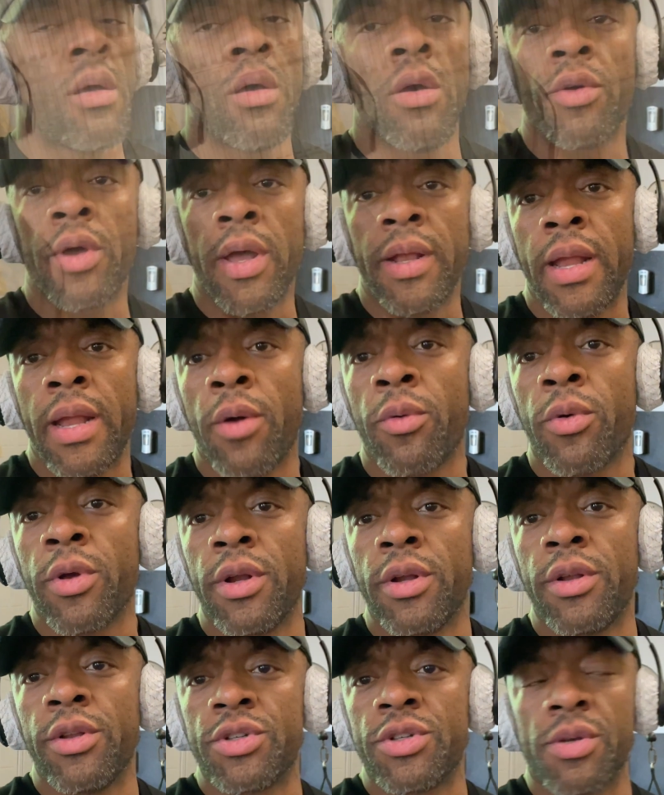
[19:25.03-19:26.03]
Okay, now we're
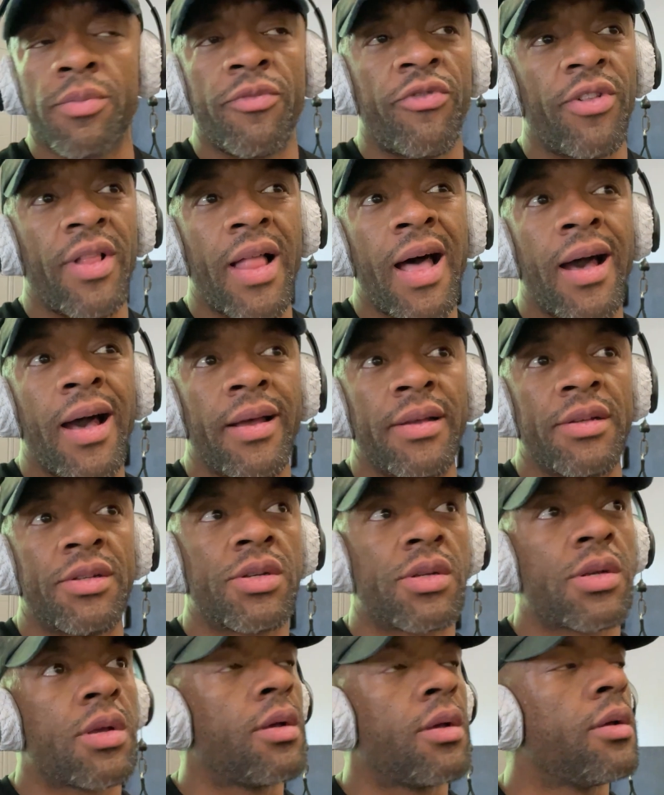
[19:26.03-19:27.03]
gonna do some flies.
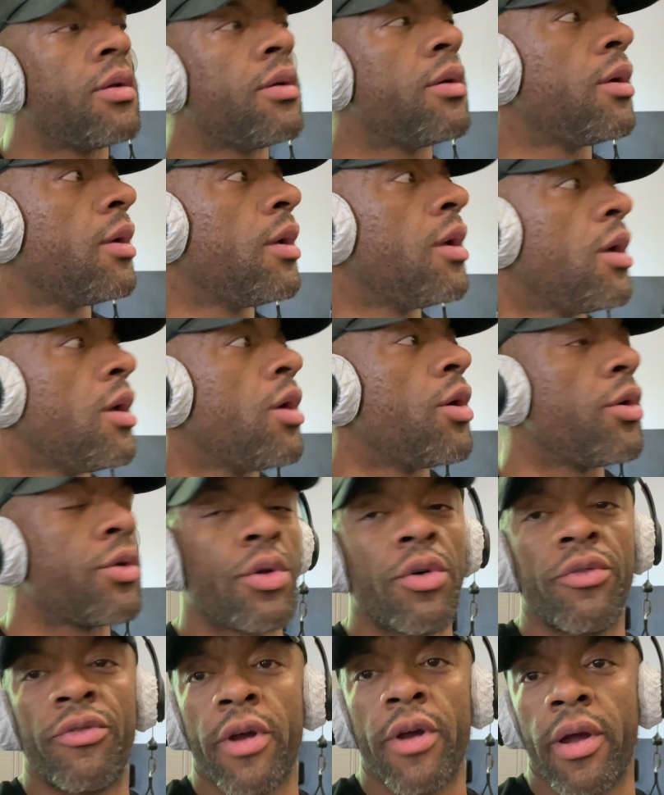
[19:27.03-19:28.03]
We're
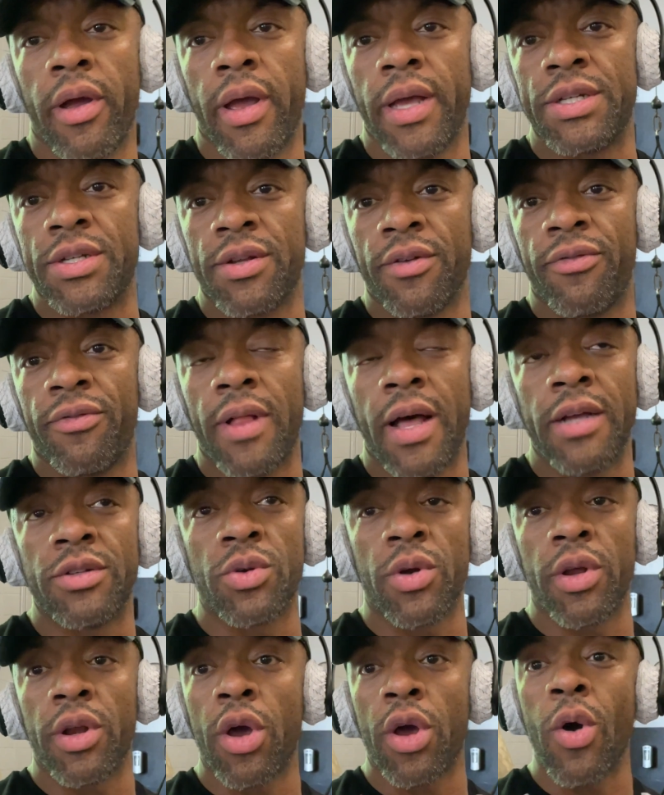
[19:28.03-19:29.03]
gonna do a variation of flies.
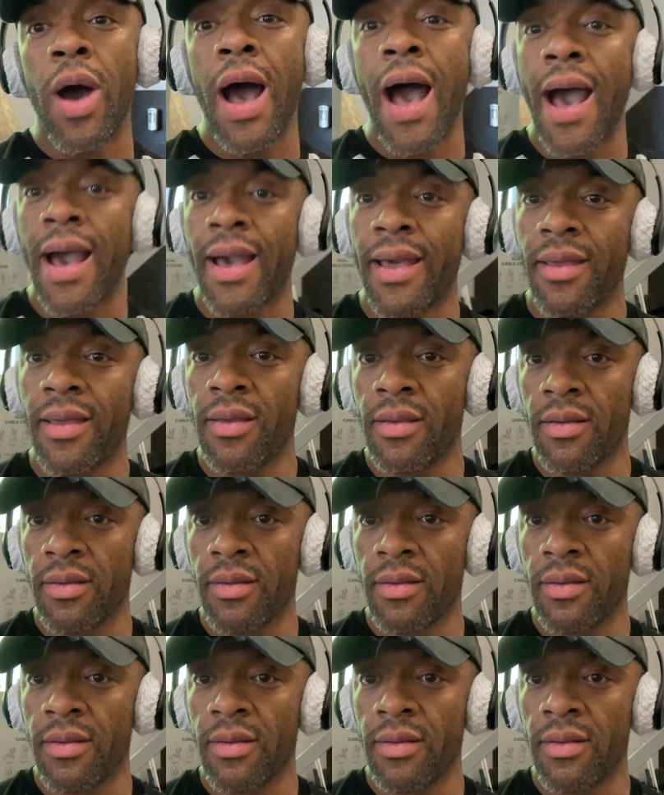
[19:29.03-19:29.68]
We're gonna go high,